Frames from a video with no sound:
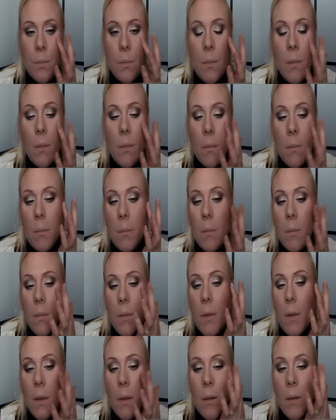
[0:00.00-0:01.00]

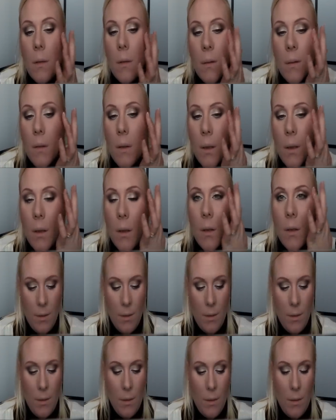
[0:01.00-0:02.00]

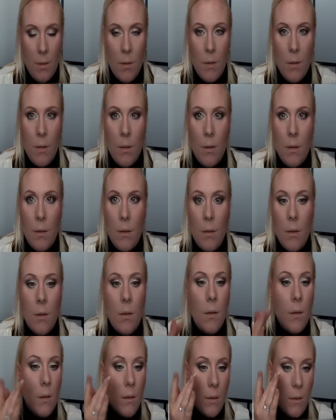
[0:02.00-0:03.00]

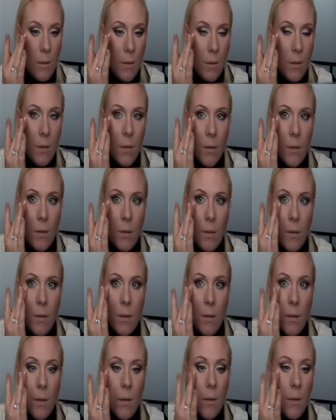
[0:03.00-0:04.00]

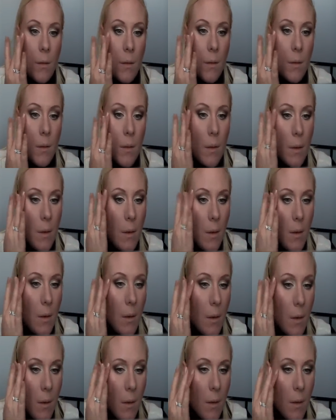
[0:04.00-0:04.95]
Nothing is said.